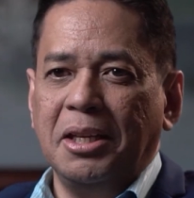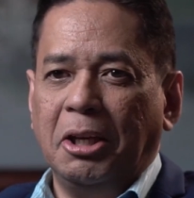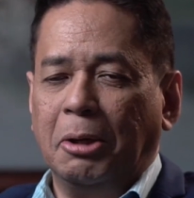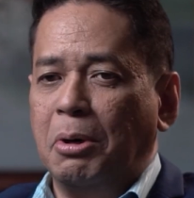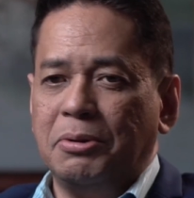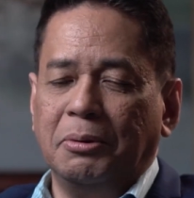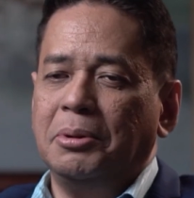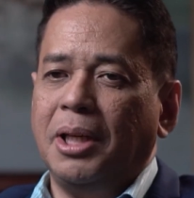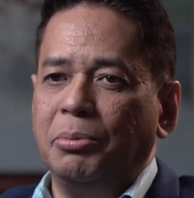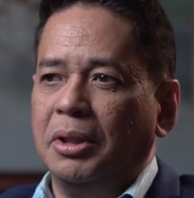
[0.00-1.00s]
Most of the
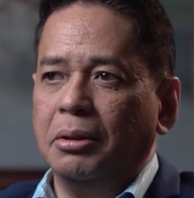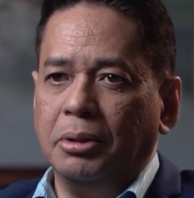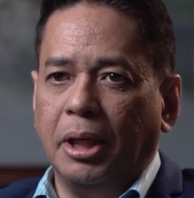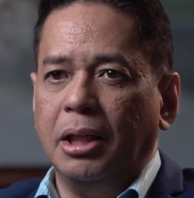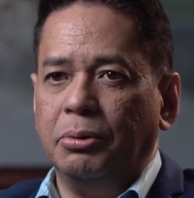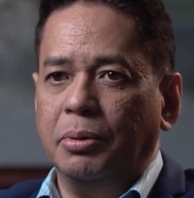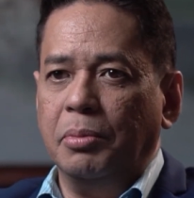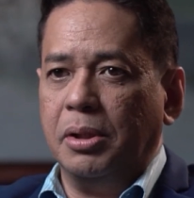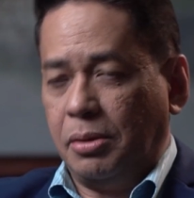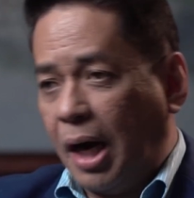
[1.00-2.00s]
time we'd interact with
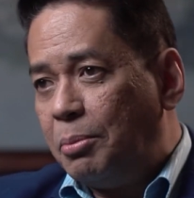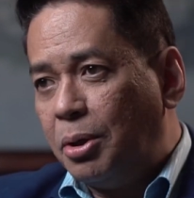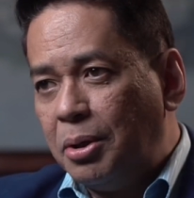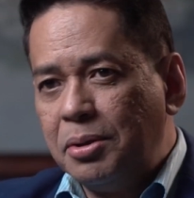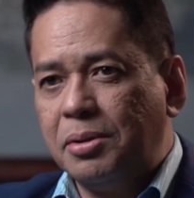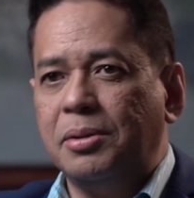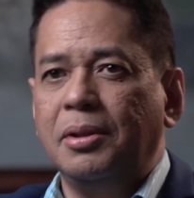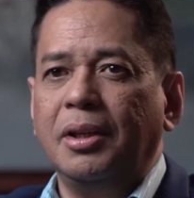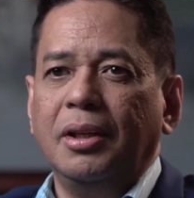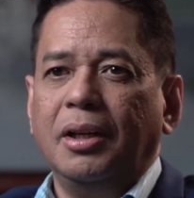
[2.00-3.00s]
Mrs. Ramos.
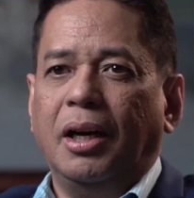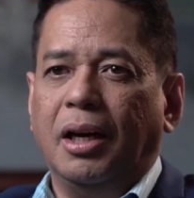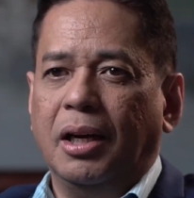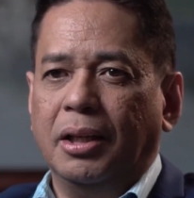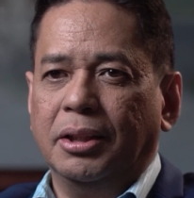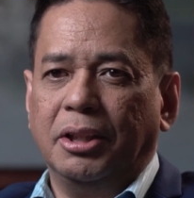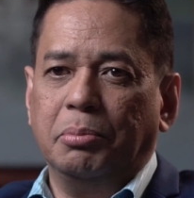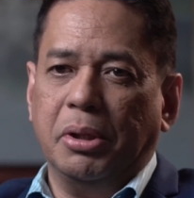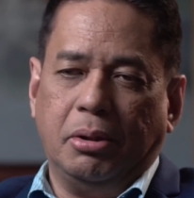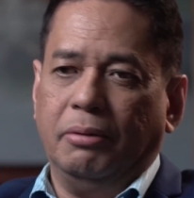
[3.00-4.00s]

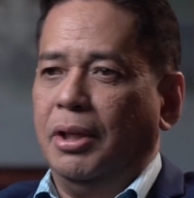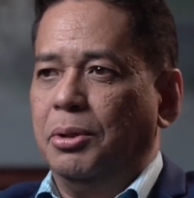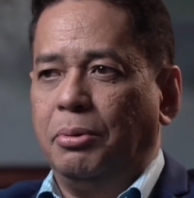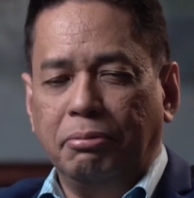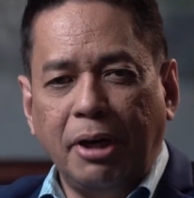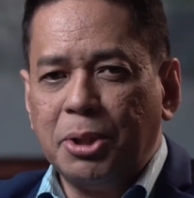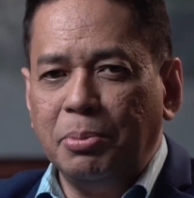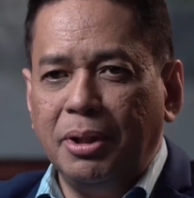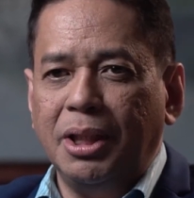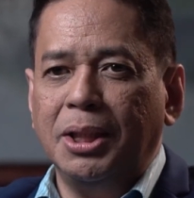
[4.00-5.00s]
They'd be serving us
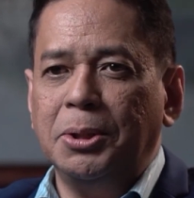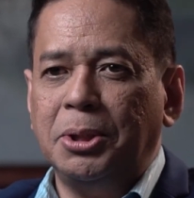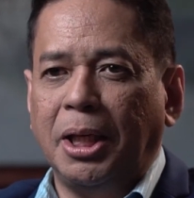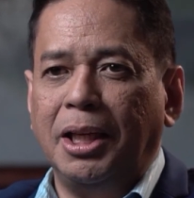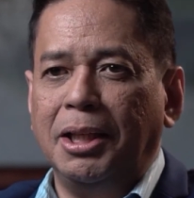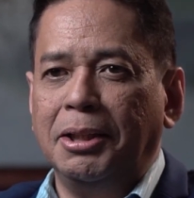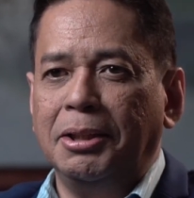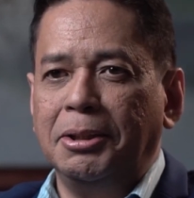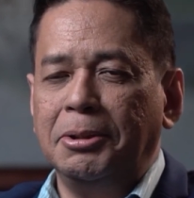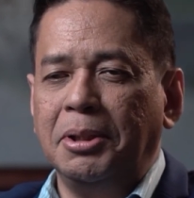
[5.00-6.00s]
refreshments,
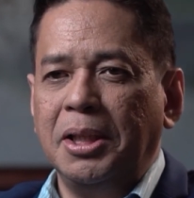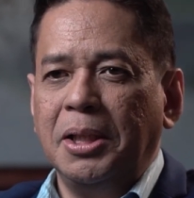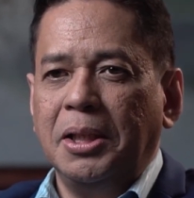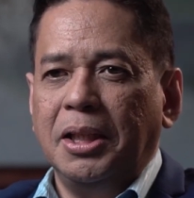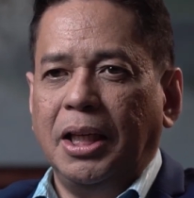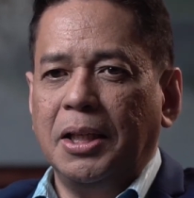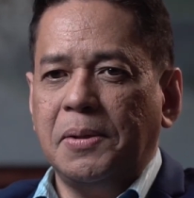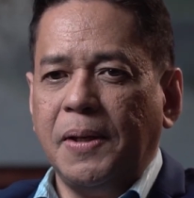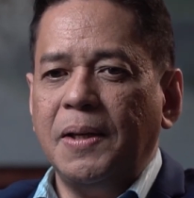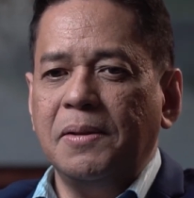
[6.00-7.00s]
and in a
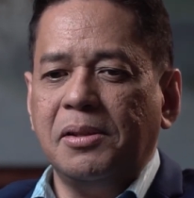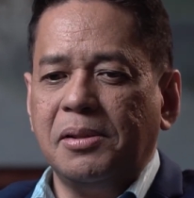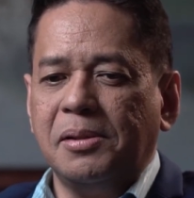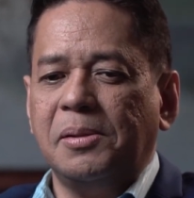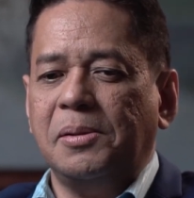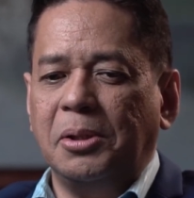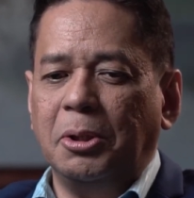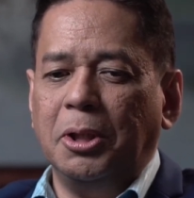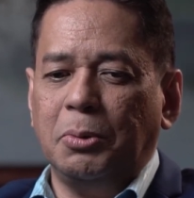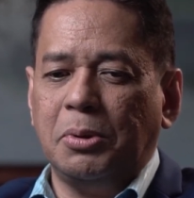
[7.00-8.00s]
sense,
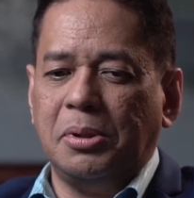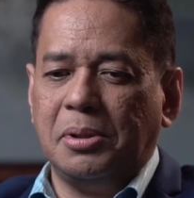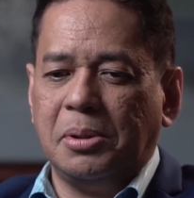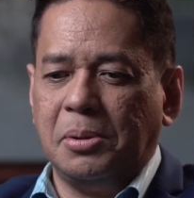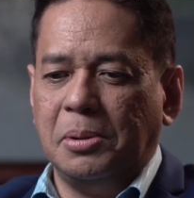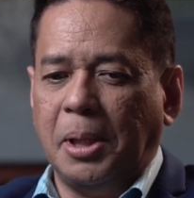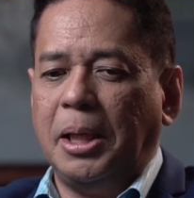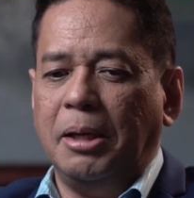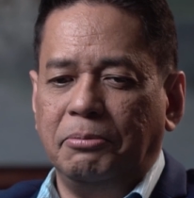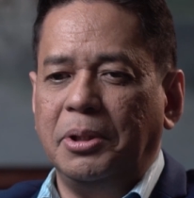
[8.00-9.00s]
it was
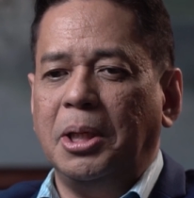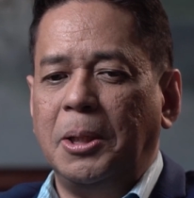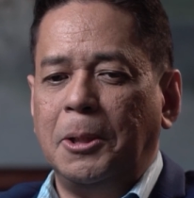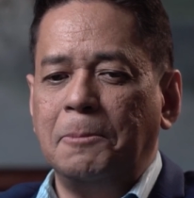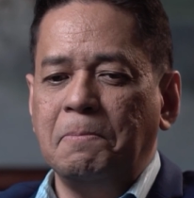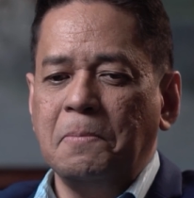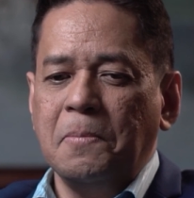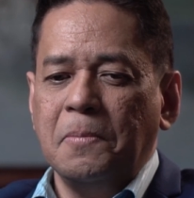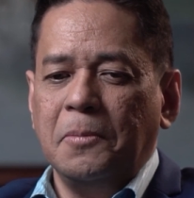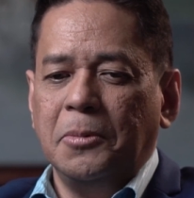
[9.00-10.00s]
like FVR
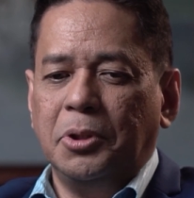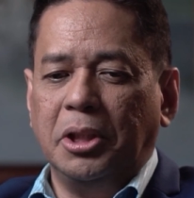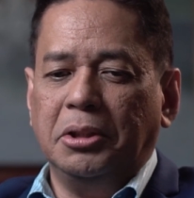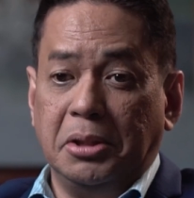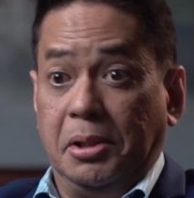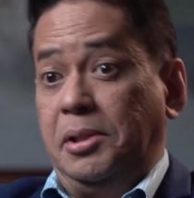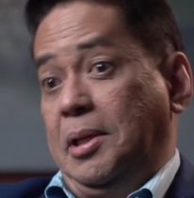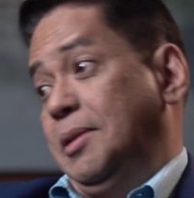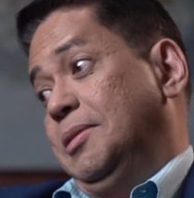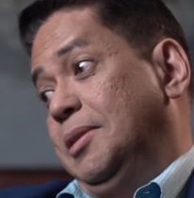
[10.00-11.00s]
treated us
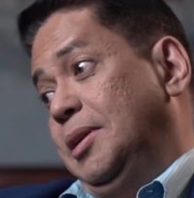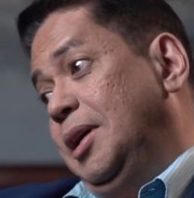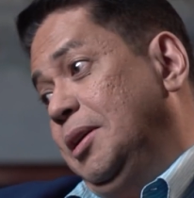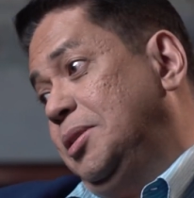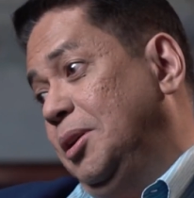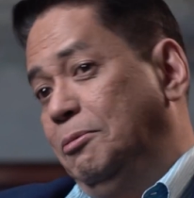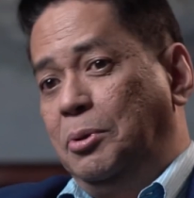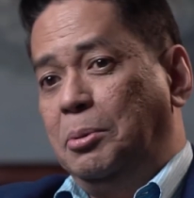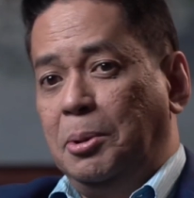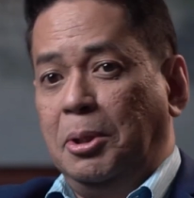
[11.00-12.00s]
as if
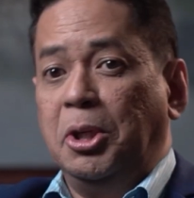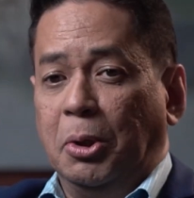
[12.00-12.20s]
we were,